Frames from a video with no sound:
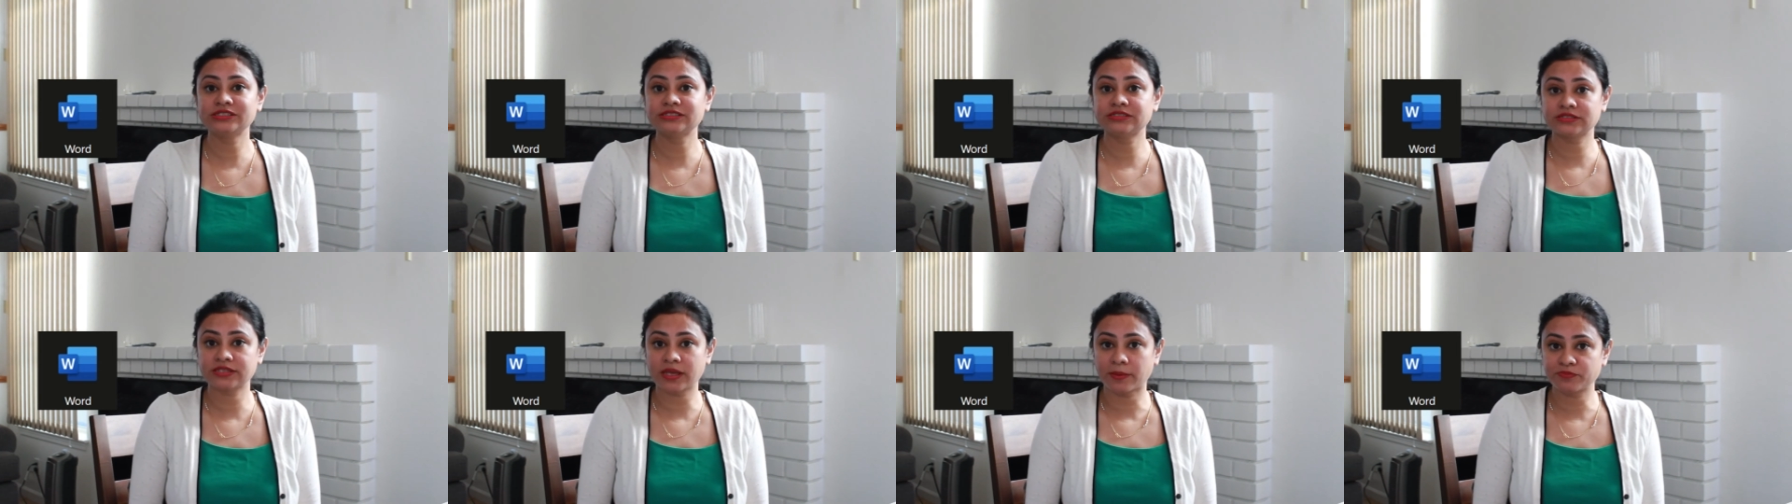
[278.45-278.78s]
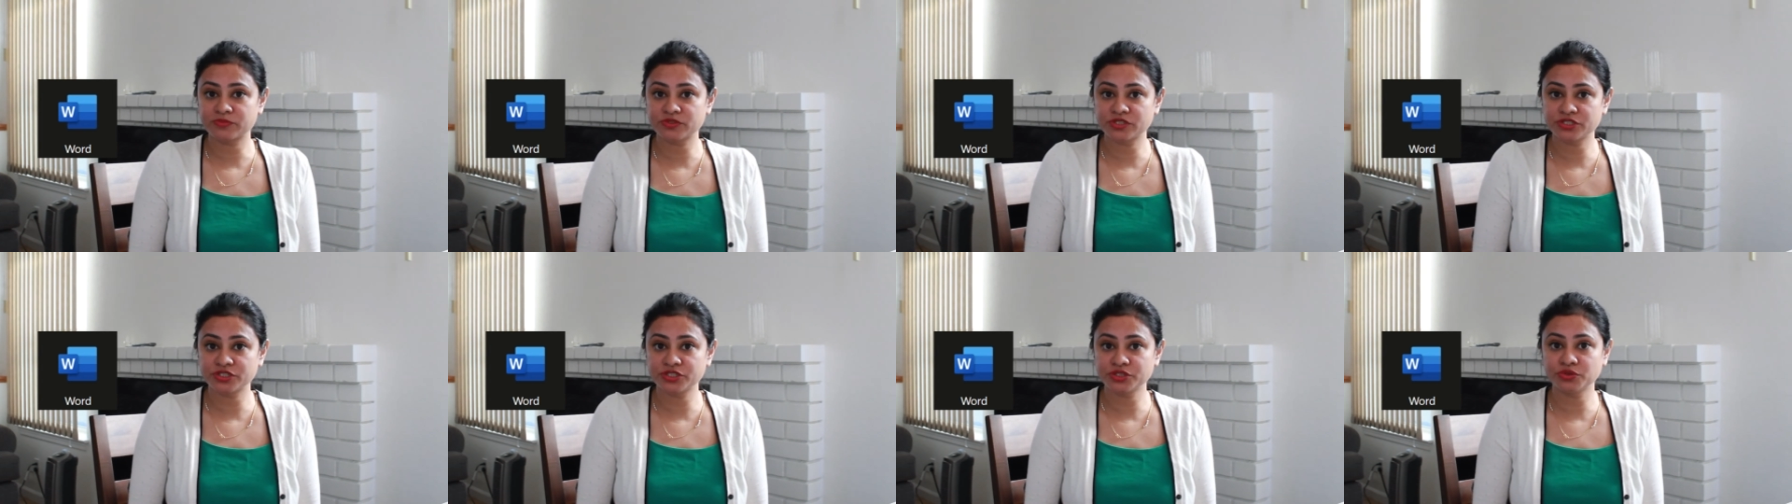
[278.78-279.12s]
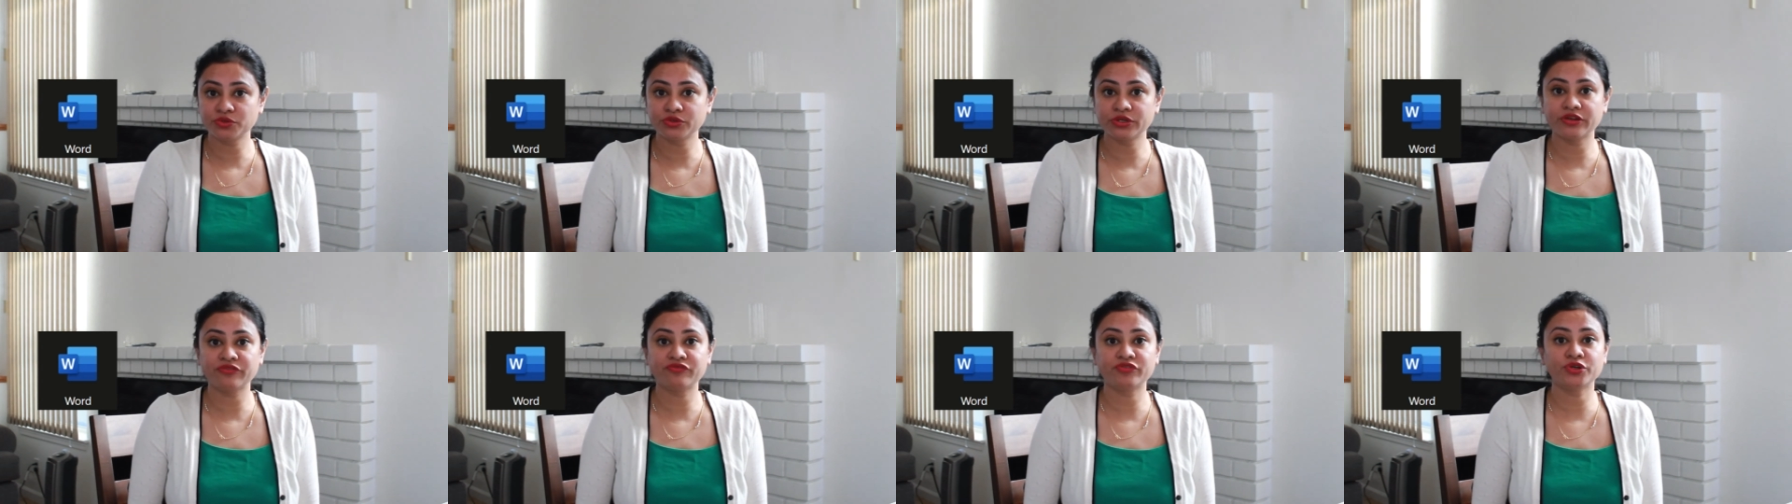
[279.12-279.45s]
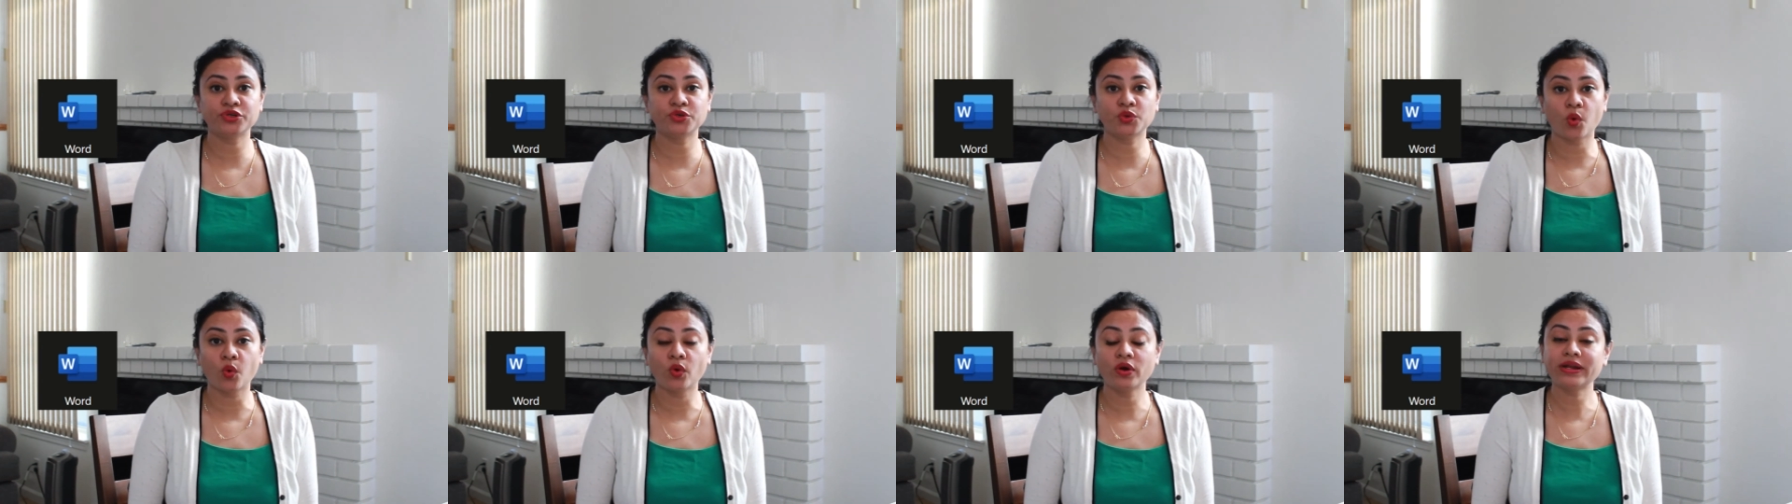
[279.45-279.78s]
substitute if you
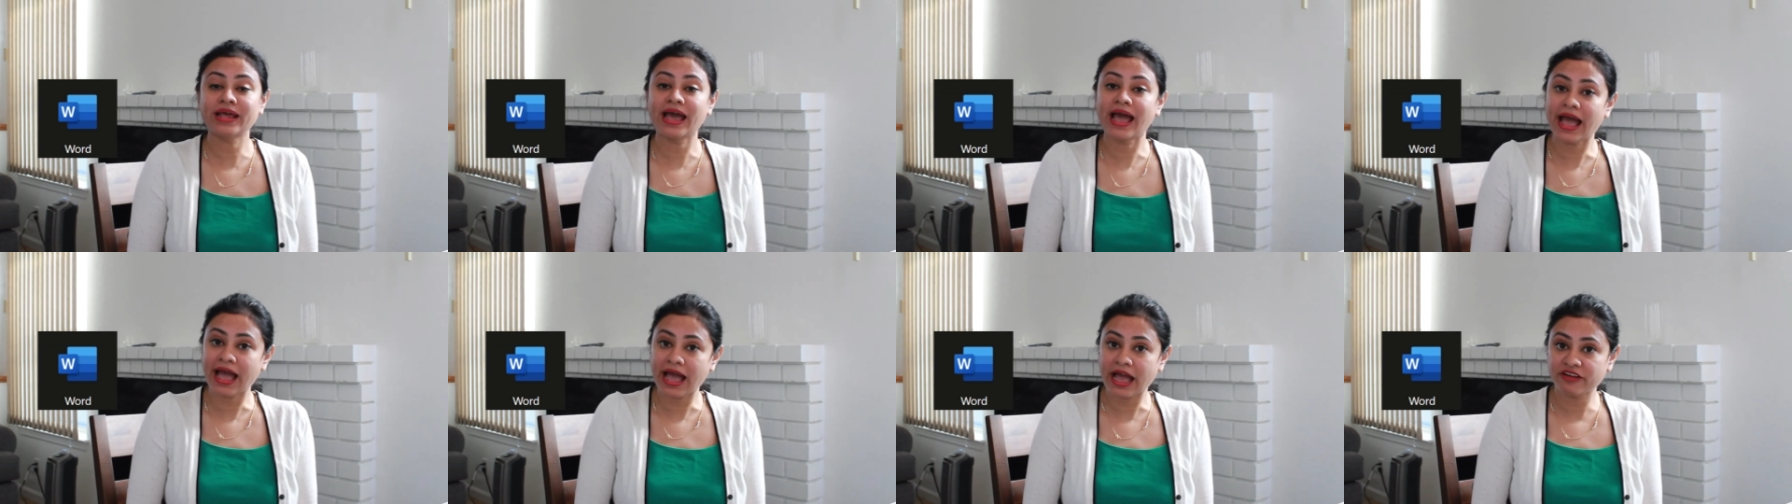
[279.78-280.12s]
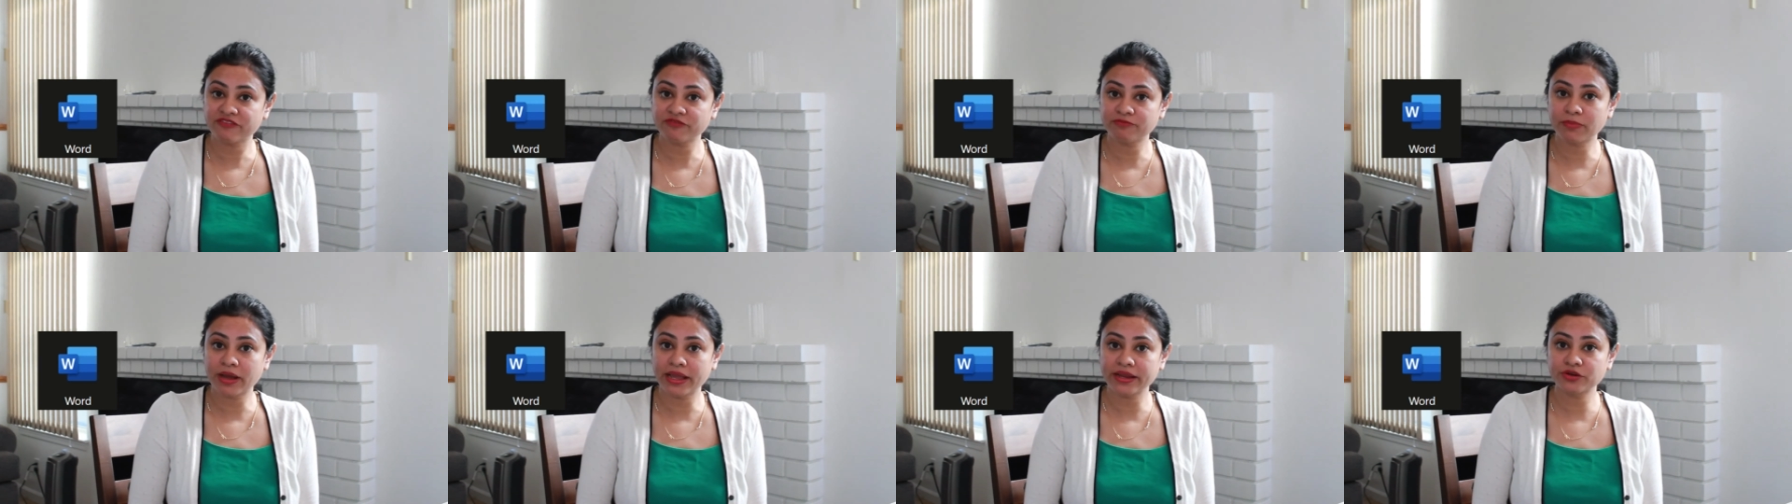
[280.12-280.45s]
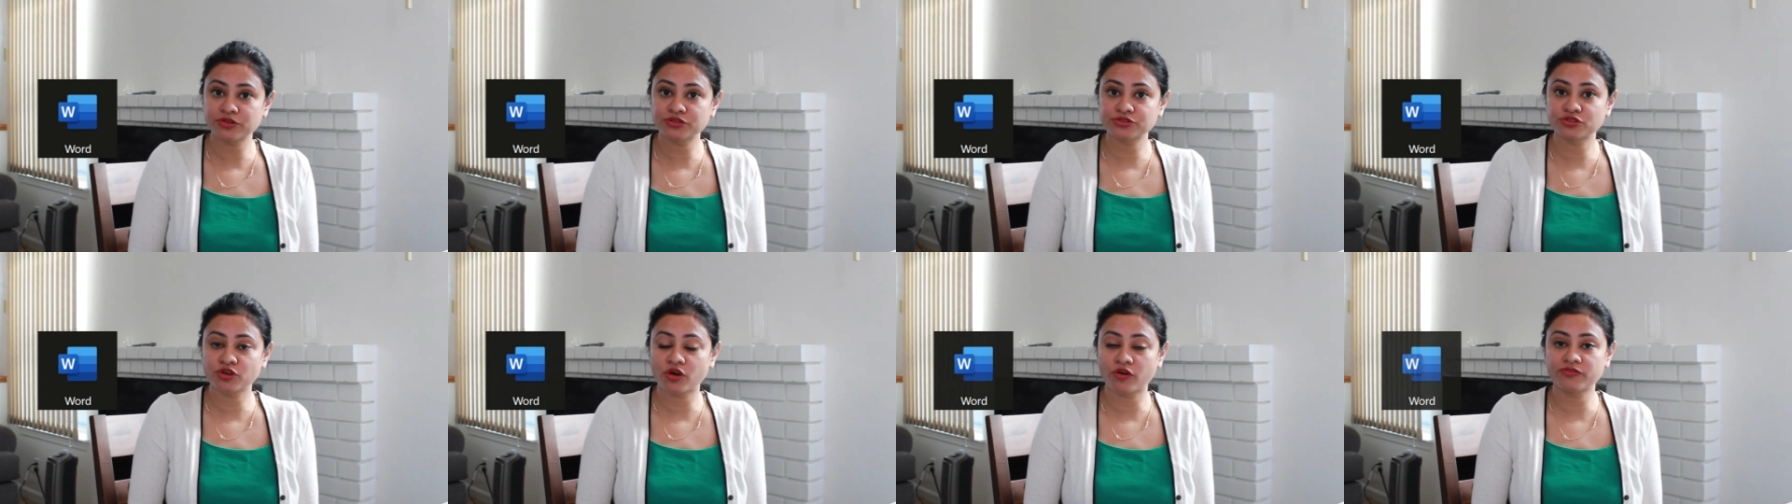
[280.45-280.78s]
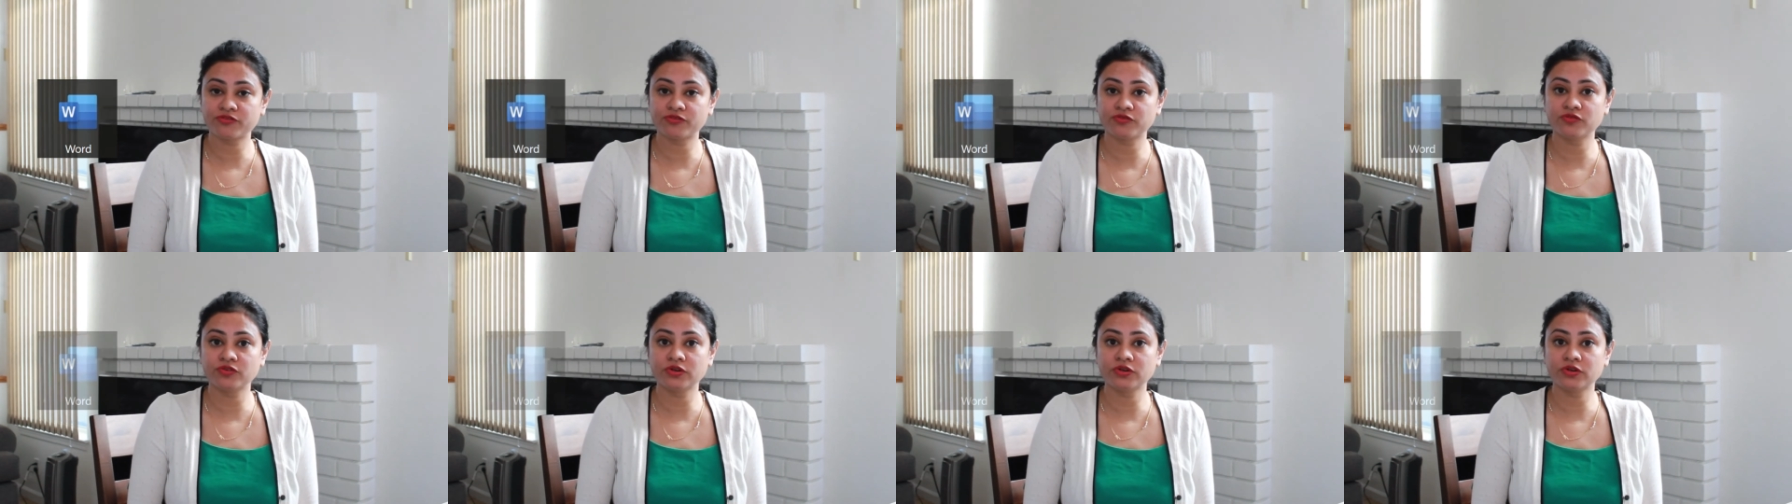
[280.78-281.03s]
don't have Microsoft